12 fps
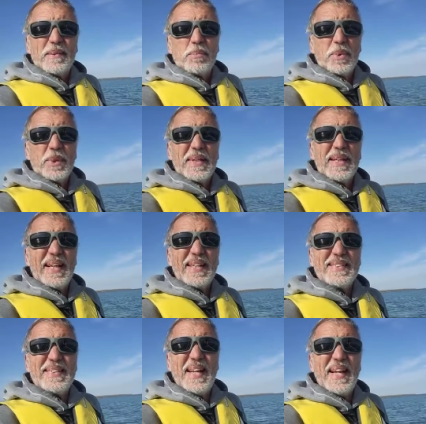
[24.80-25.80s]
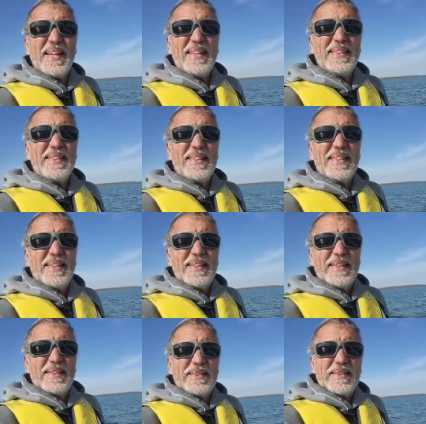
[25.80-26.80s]
Pretty nice day.
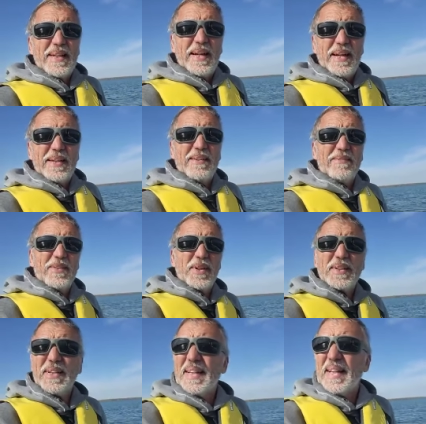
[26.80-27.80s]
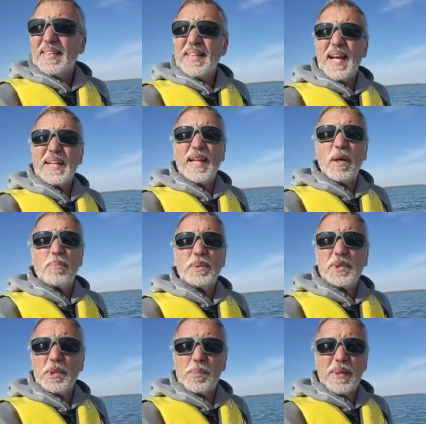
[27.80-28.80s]
I haven't looked at the exact
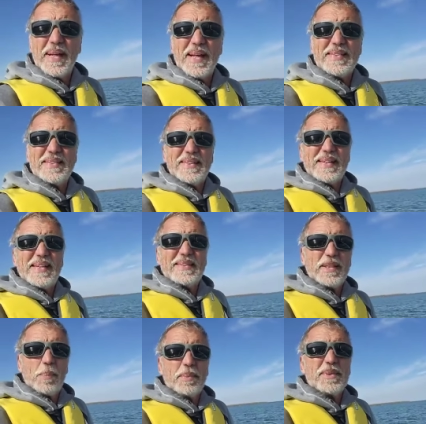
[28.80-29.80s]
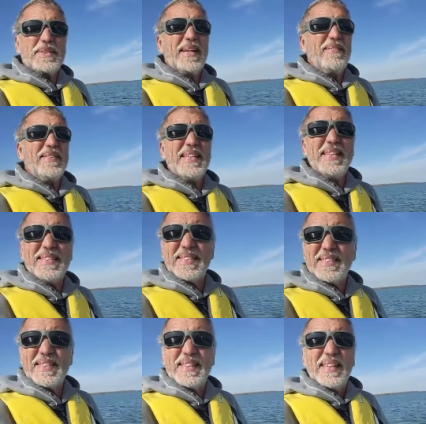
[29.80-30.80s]
temperature, but I'd say it's upper
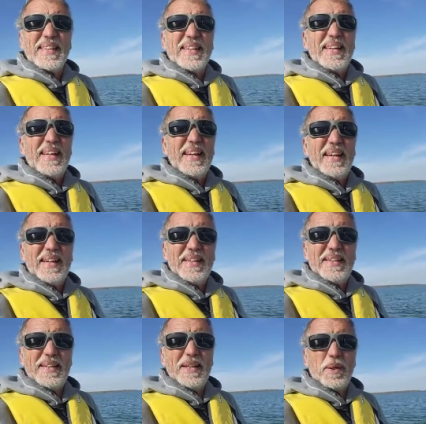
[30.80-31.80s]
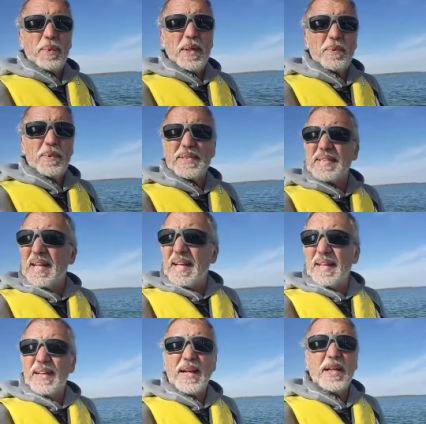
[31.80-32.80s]
70s and uh, the wind
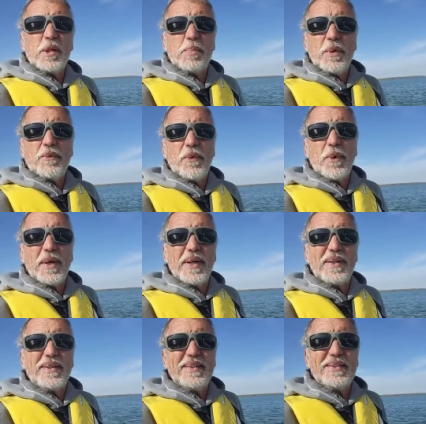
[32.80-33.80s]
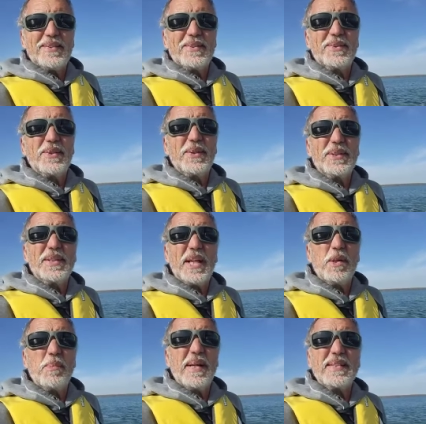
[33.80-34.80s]
was lighter before here. And towards the end
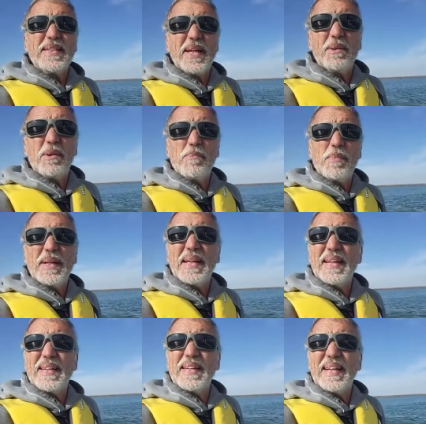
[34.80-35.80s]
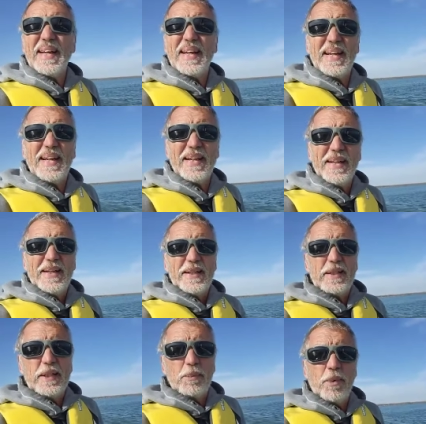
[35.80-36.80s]
of my sail, oh, we've been getting uh, a
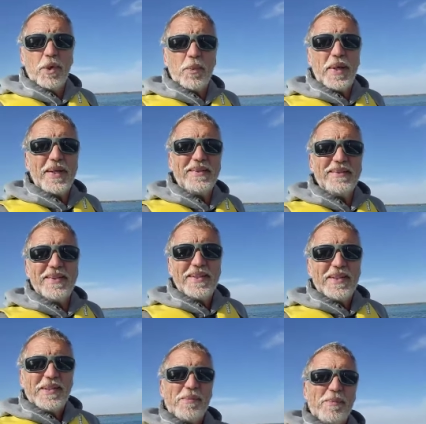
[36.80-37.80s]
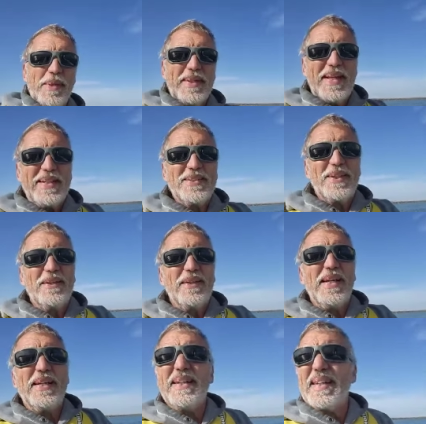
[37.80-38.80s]
little more wind, but that's all
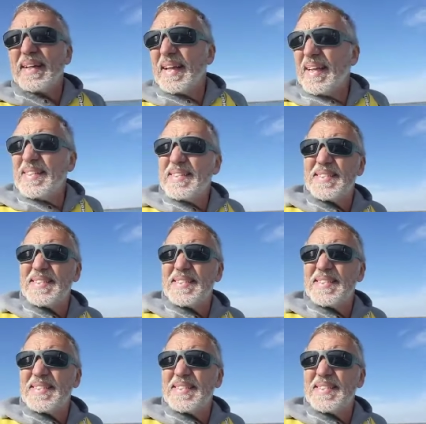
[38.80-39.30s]
right, I guess.